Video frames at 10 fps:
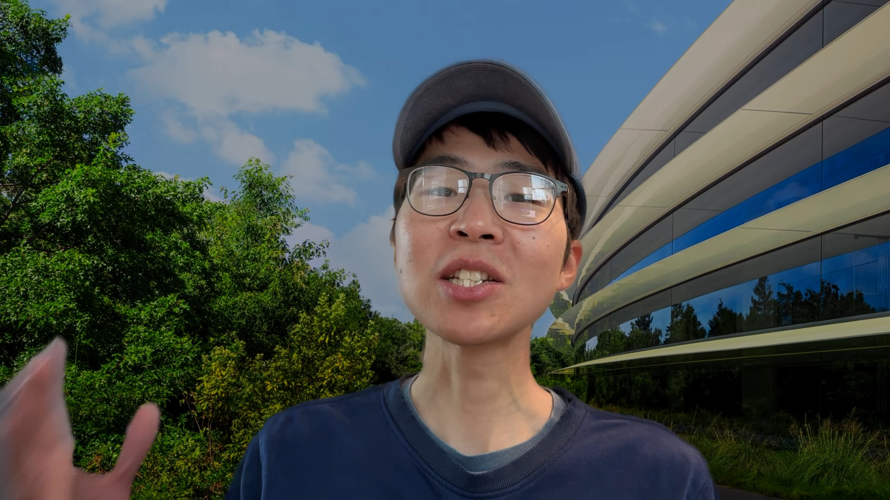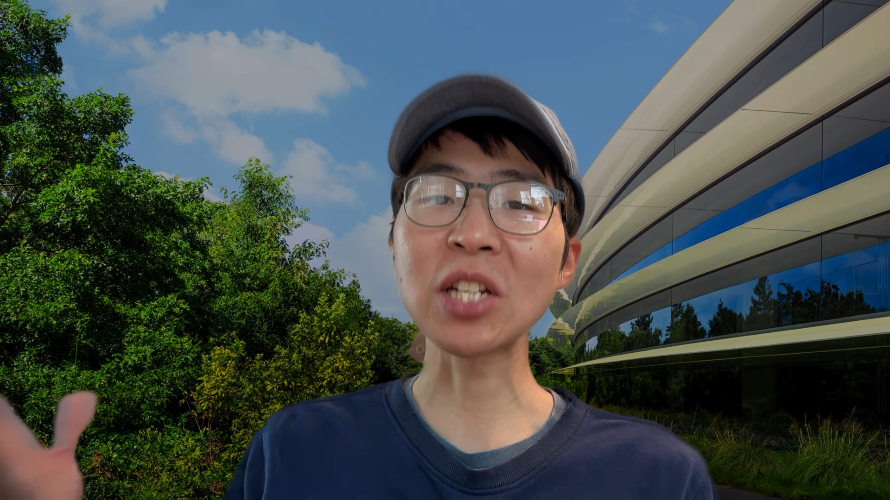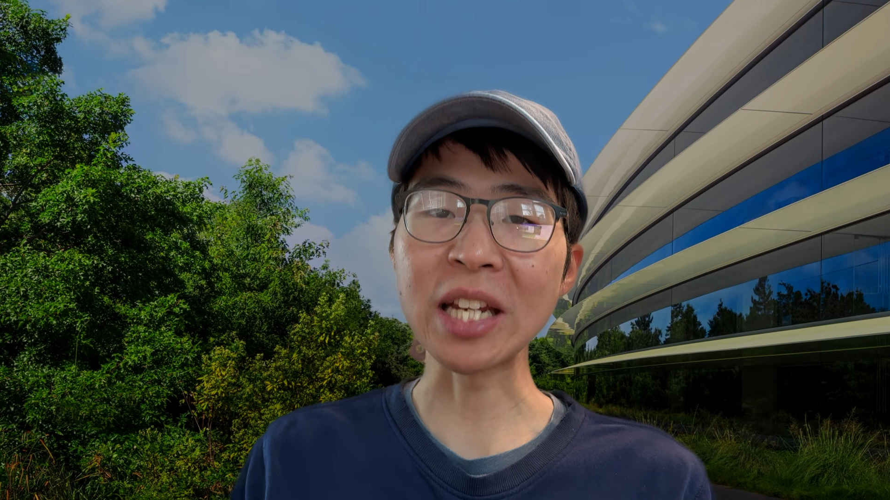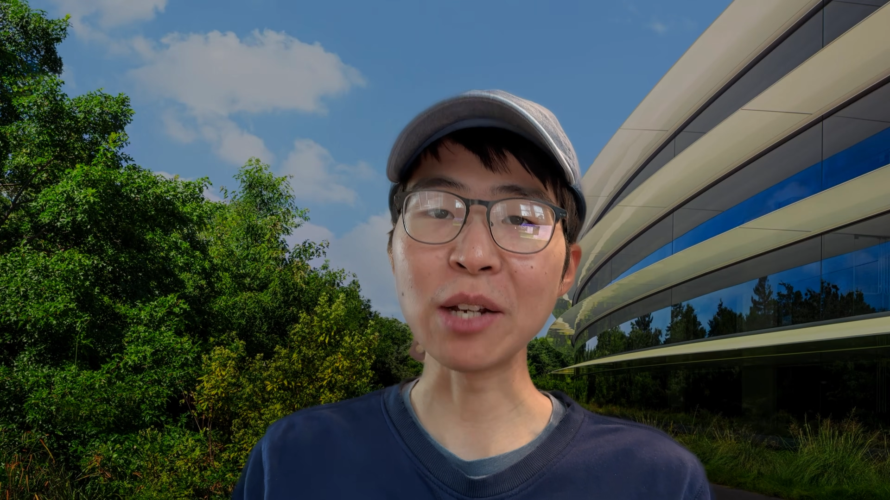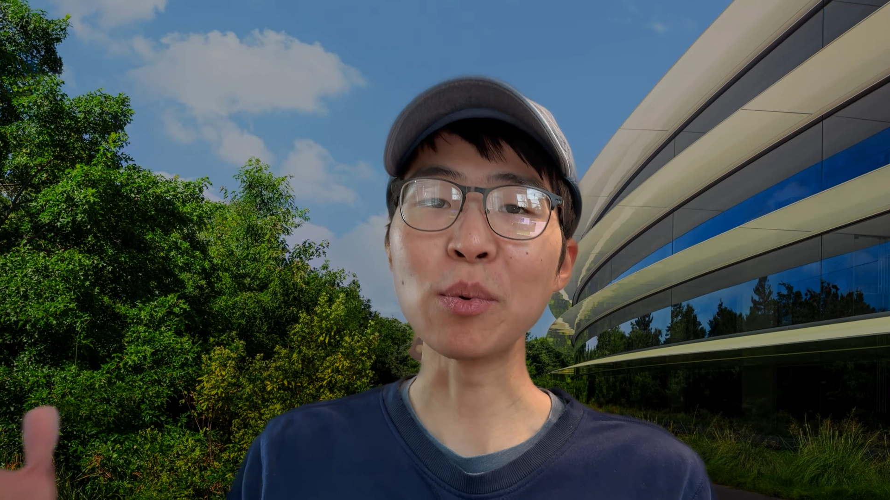
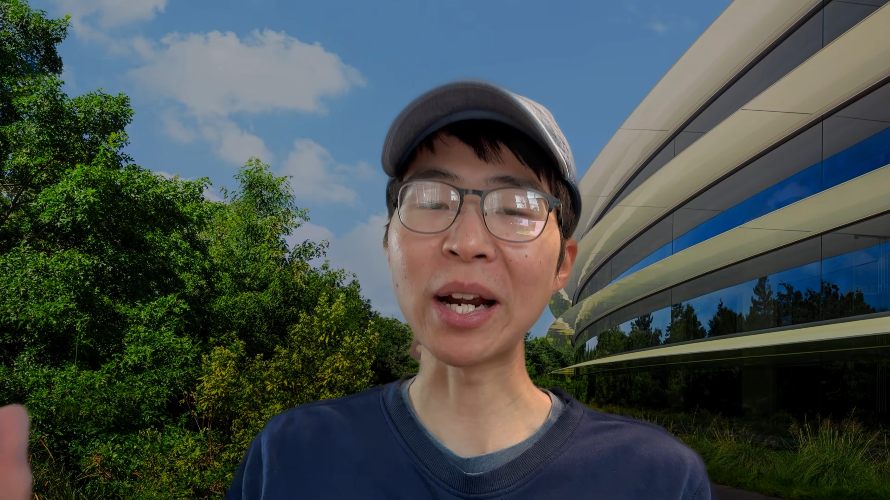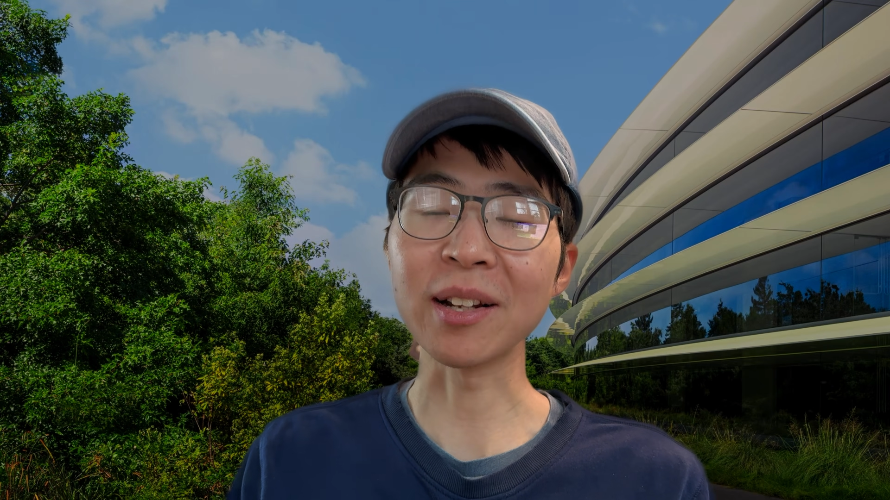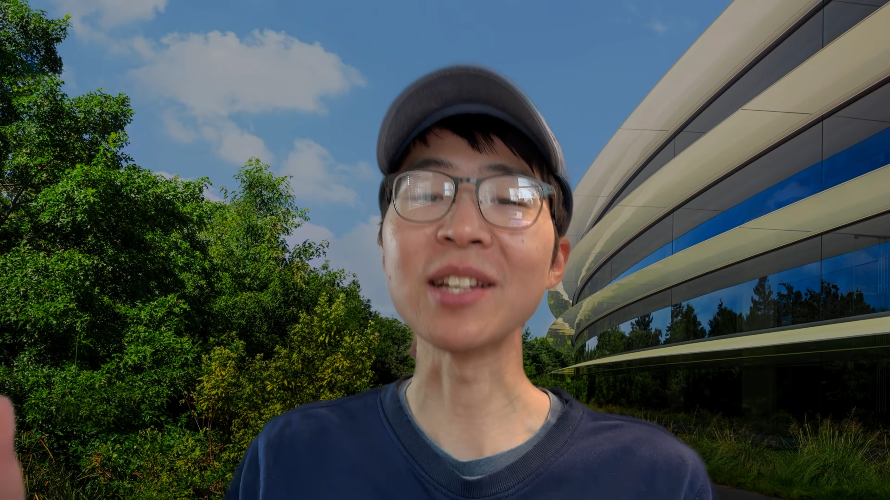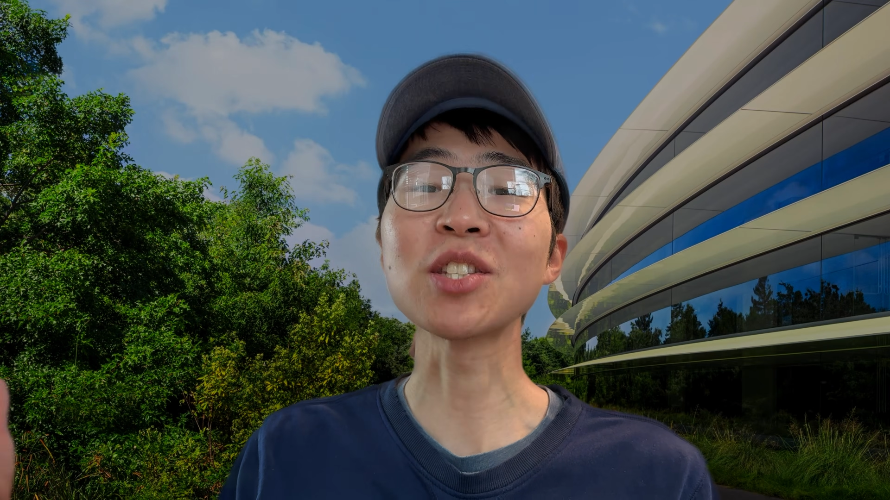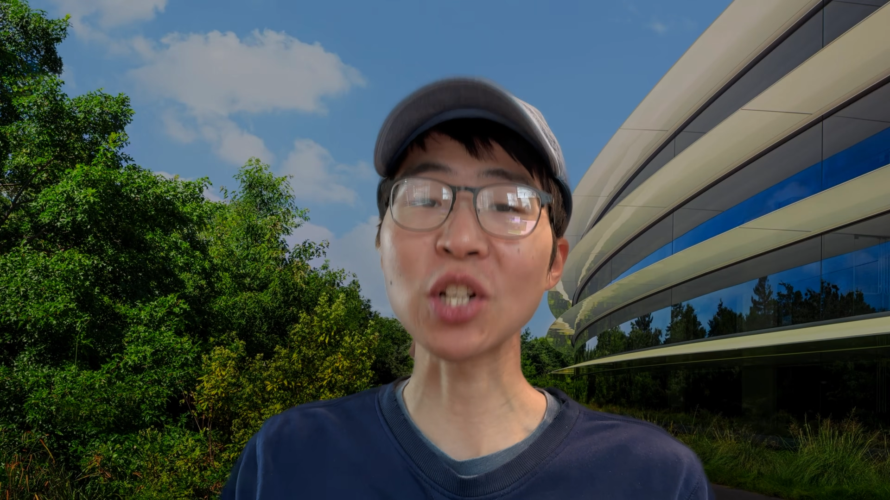Qi
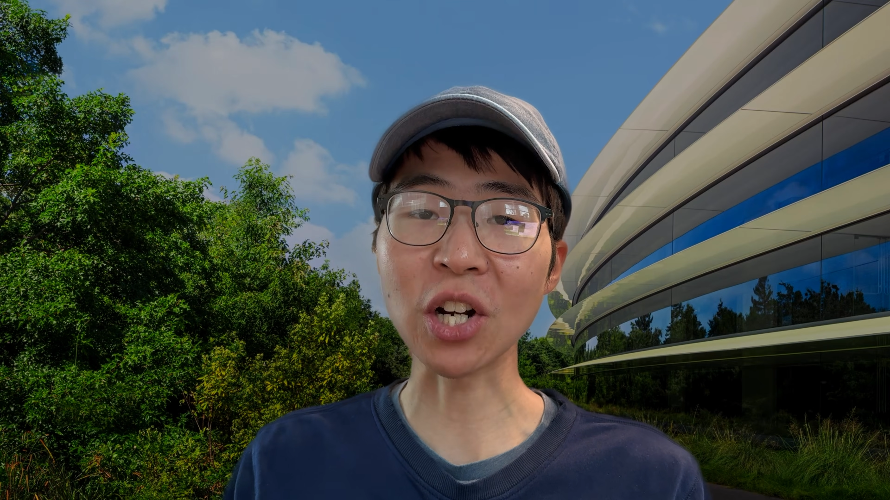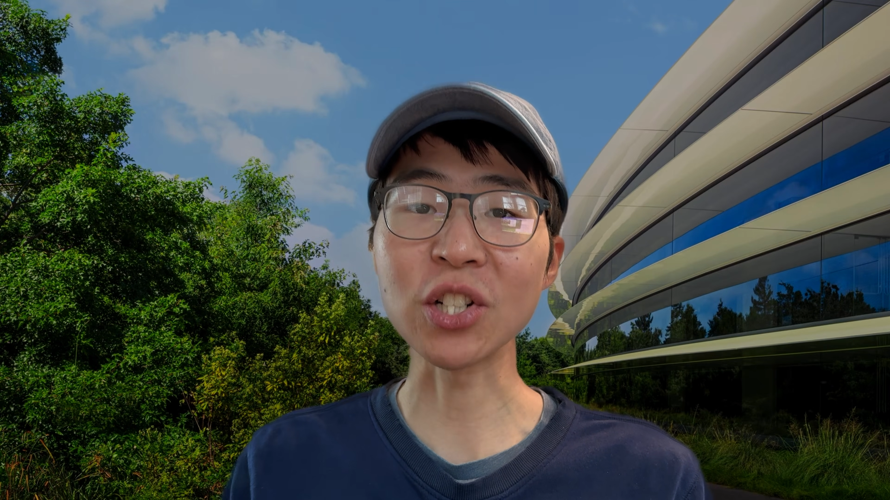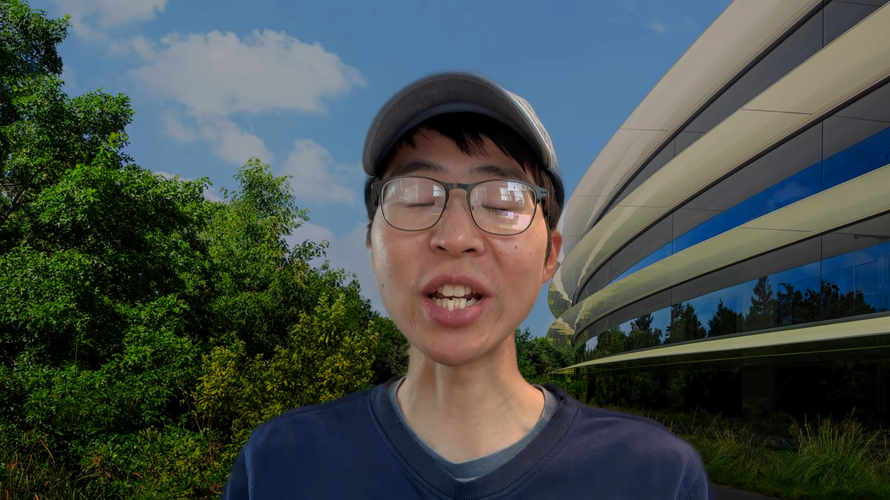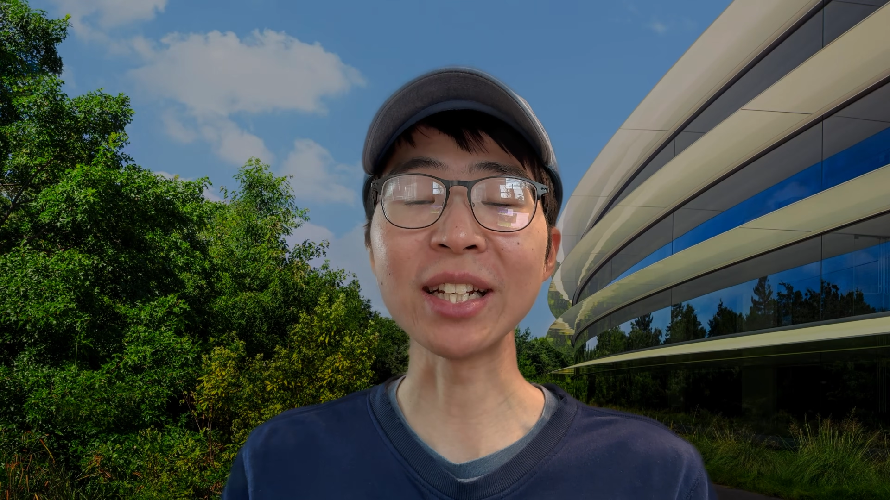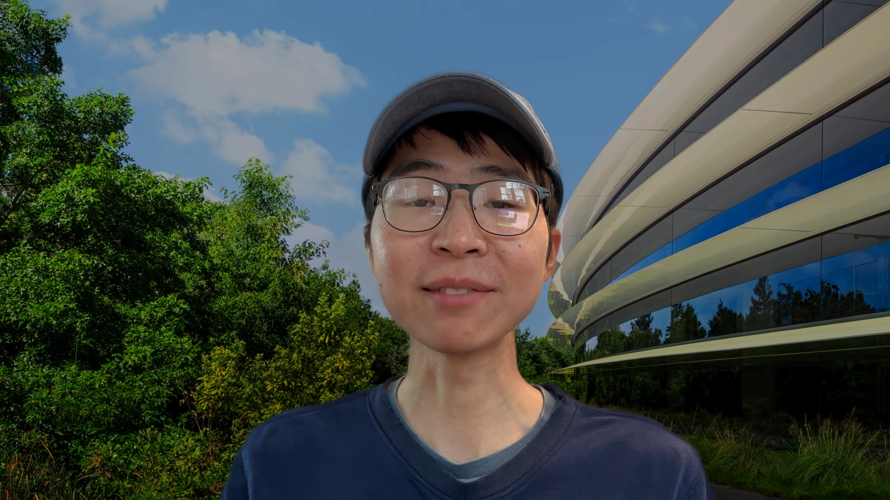wireless charging.